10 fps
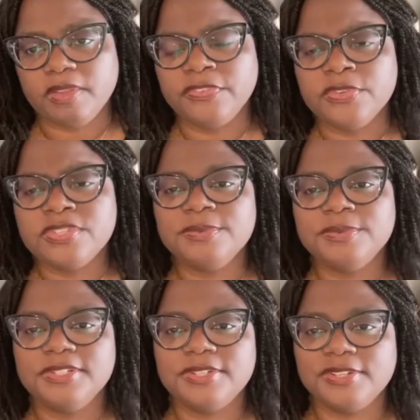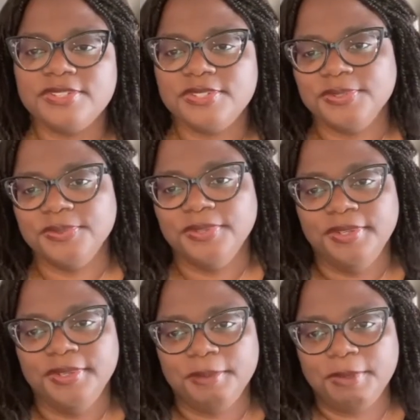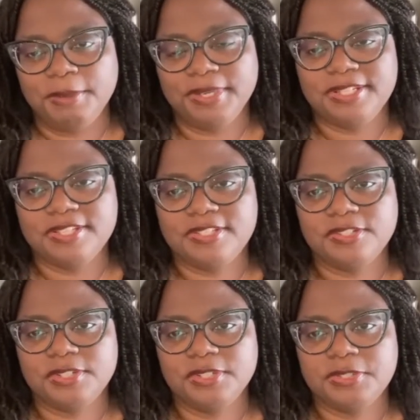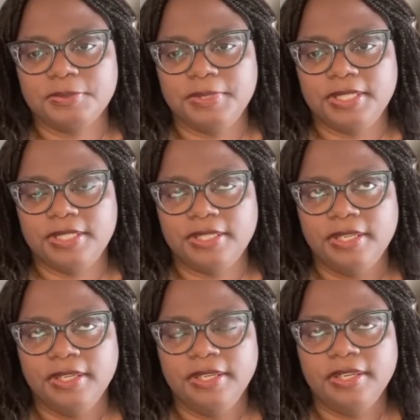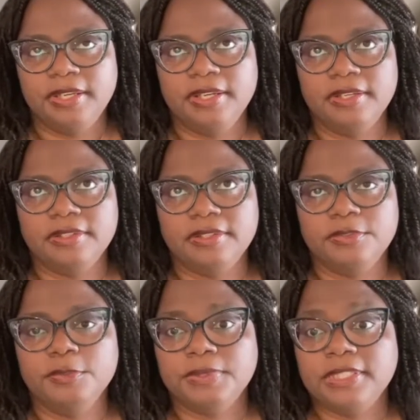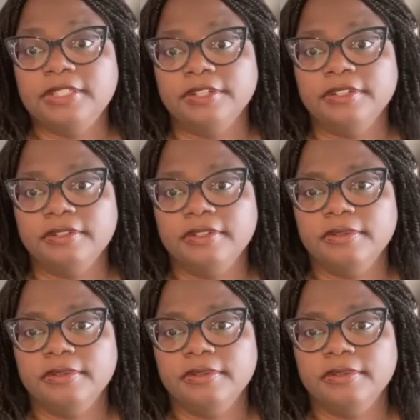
First, I want to talk to you about my decision to be a group leader